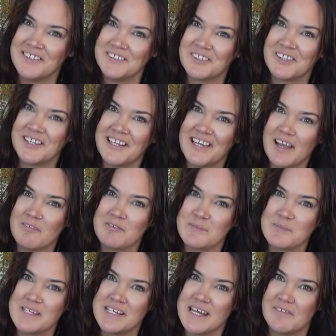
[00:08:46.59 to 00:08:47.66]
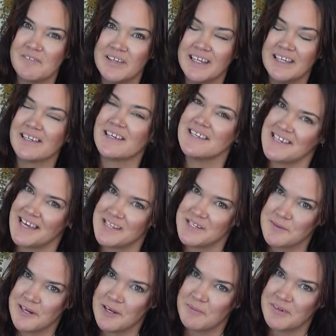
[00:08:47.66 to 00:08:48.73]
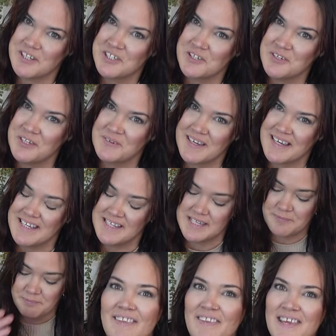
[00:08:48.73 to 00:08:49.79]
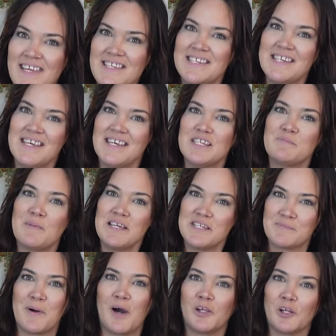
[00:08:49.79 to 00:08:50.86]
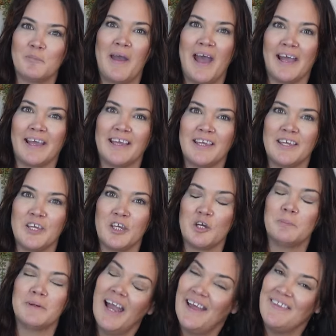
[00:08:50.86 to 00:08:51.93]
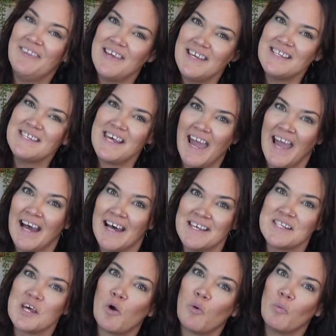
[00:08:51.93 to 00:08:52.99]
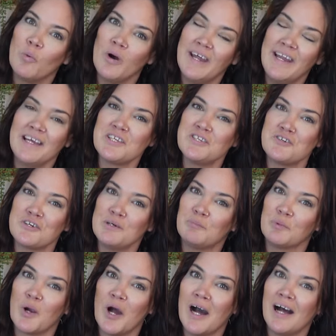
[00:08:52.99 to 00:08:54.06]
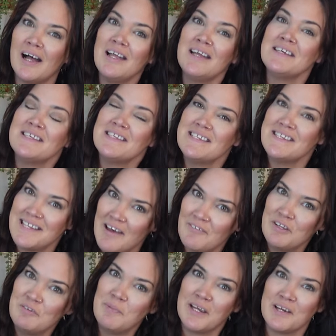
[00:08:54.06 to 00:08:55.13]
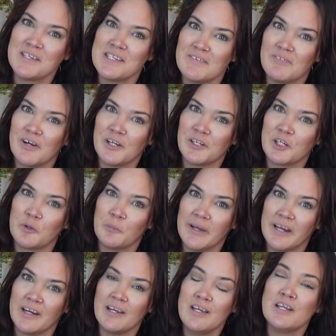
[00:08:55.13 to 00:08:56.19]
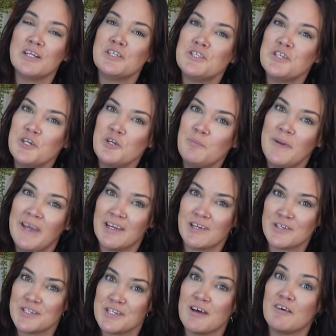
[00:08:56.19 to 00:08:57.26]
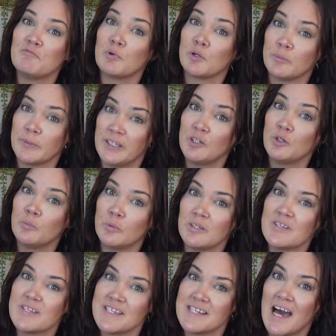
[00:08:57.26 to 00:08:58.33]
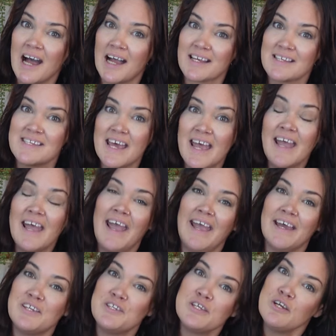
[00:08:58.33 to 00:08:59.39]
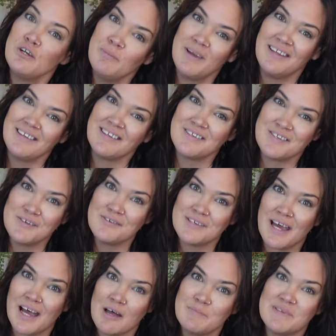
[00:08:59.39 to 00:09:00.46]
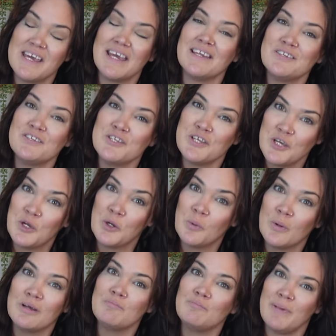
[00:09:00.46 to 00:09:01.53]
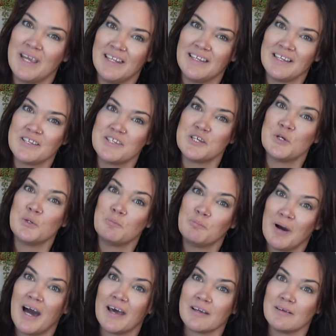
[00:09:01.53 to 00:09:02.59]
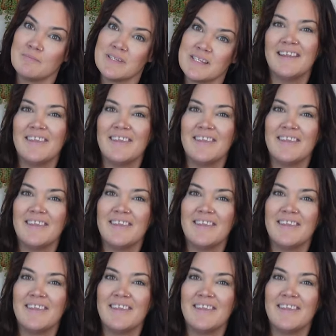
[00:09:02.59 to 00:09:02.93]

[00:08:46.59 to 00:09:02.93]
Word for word: do already have some stuff in it because that's what I want to show you guys. This is my smaller packing cube and this has one extra bra, seven pairs of underwear, two pairs of merino wool socks and two bathing suit tops and two bathing suit bottoms.